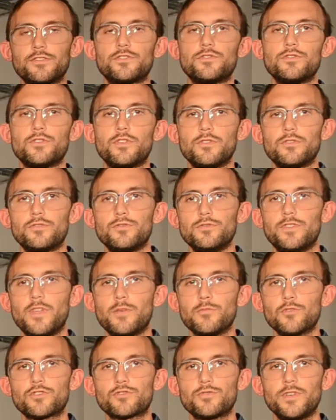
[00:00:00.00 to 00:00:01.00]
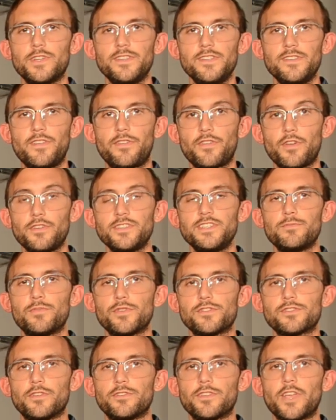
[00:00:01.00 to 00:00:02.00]
to demonstrate this
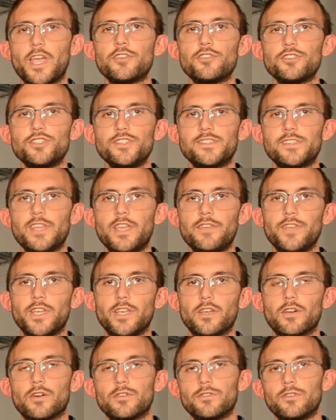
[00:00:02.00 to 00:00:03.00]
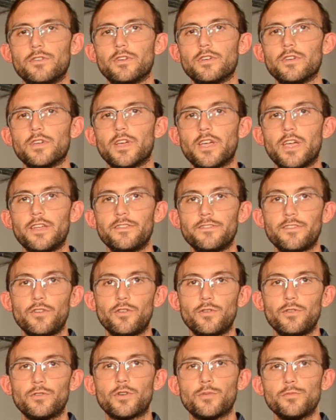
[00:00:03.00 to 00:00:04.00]
30% energy saving on an
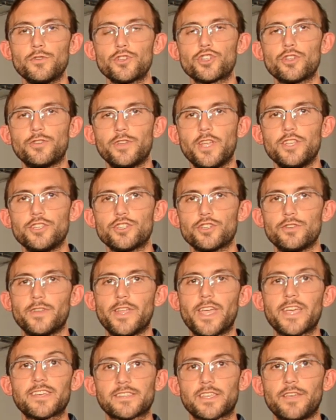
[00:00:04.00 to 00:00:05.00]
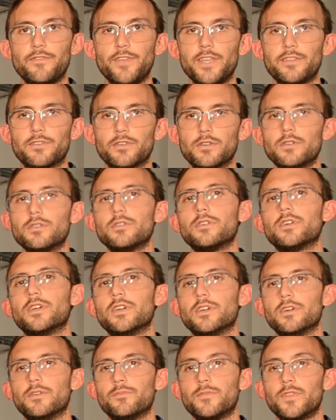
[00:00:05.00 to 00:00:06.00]
internal combustion engine excavator.
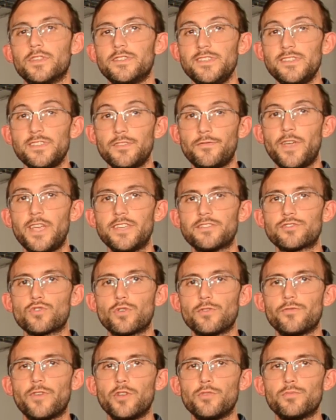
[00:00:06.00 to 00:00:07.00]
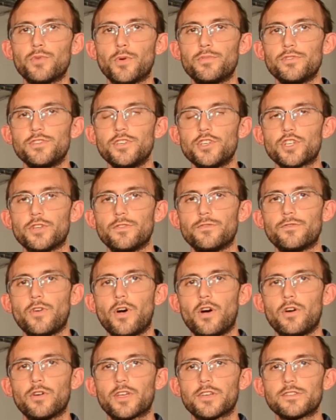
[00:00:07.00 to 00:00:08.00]
This is a very strong value proposition
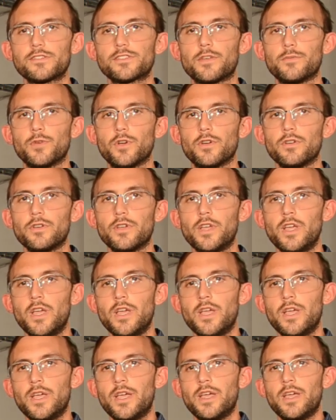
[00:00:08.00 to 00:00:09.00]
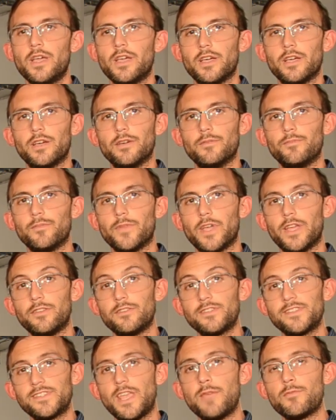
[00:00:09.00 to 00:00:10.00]
for our customer. And
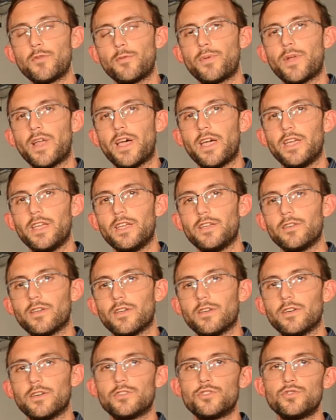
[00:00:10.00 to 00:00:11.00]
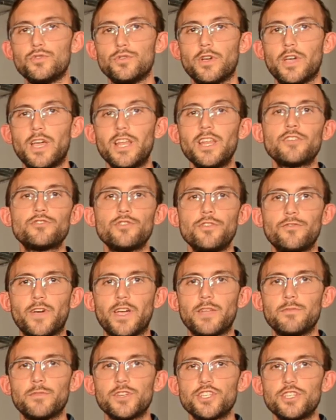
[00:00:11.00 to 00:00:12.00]
the same apply to
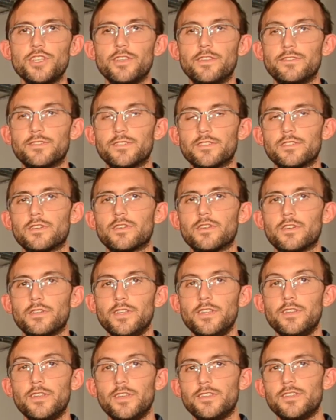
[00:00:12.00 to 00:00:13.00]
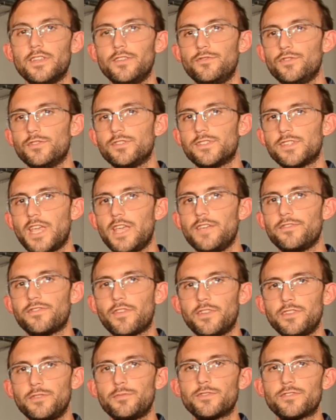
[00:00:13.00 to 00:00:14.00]
electrified machines. Indeed, if you save
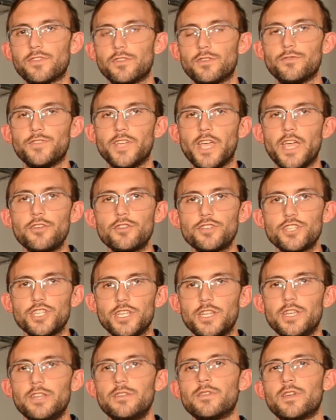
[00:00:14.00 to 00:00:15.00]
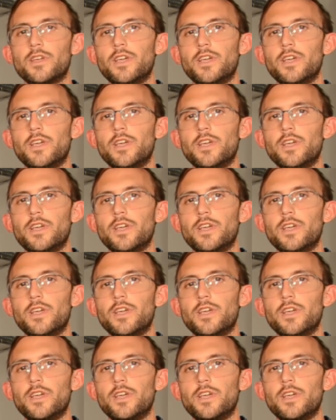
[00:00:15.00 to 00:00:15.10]
30% of the energy